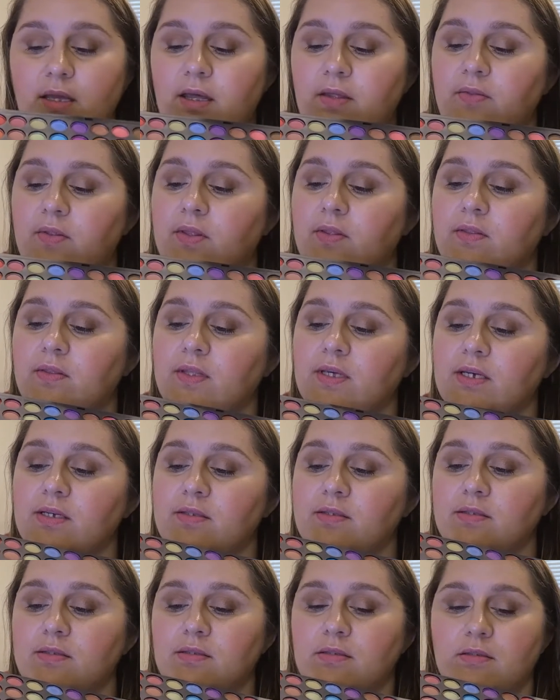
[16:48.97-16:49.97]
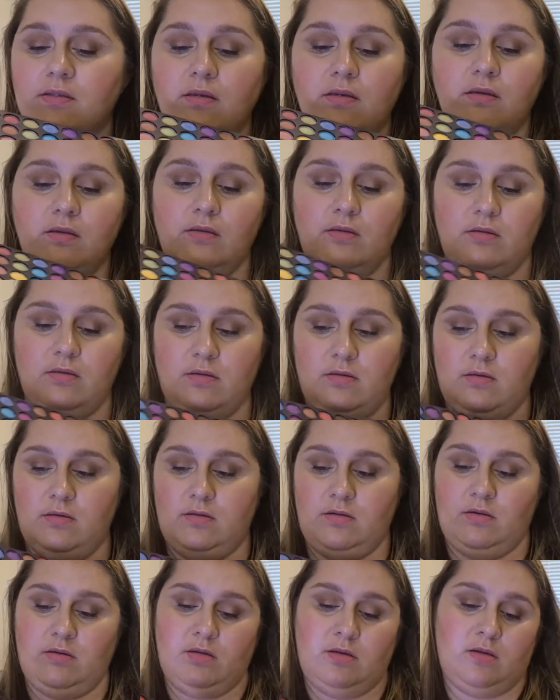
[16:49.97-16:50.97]
and then this
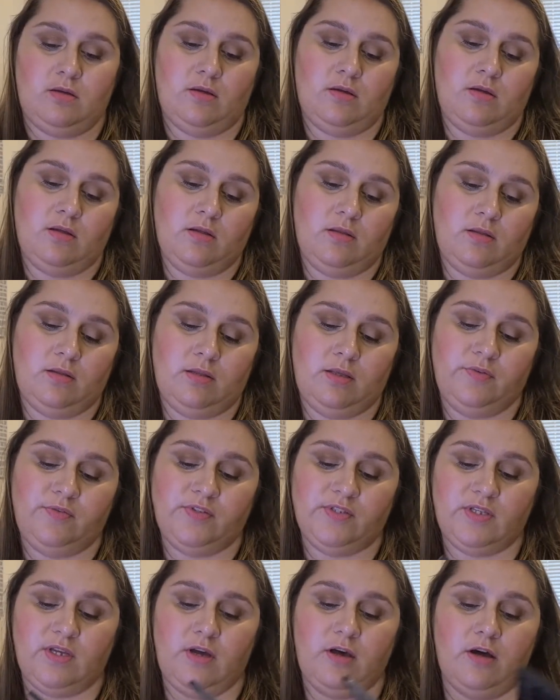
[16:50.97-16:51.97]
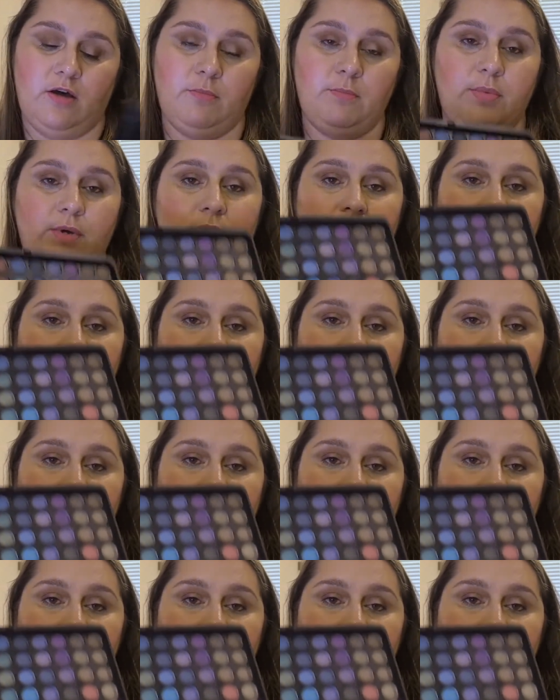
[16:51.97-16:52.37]
lifts up